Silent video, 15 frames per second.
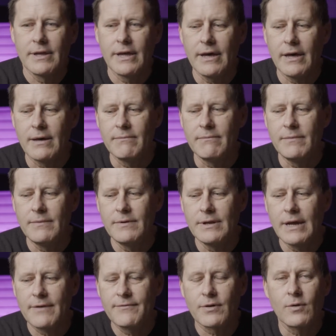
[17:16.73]

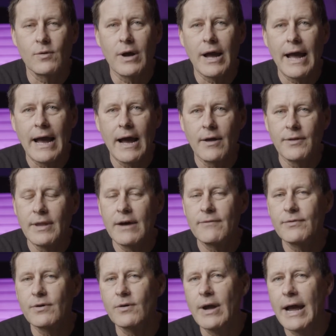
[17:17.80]
not
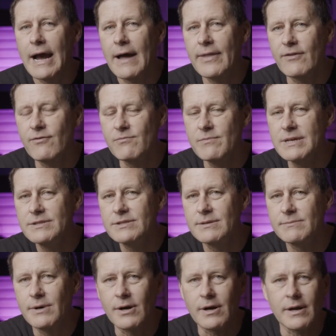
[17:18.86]
for how they've missed the
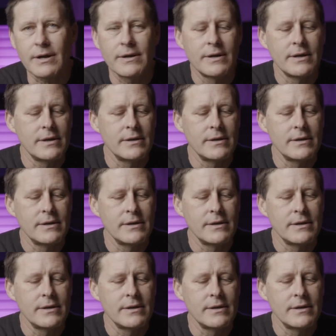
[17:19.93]
mark,